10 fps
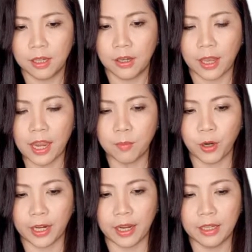Okay, in
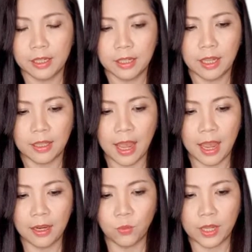bracket. And
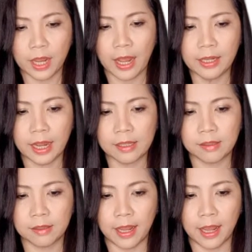then we can
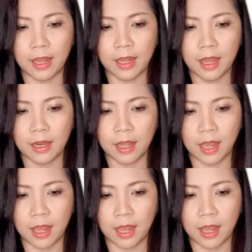cancel the A and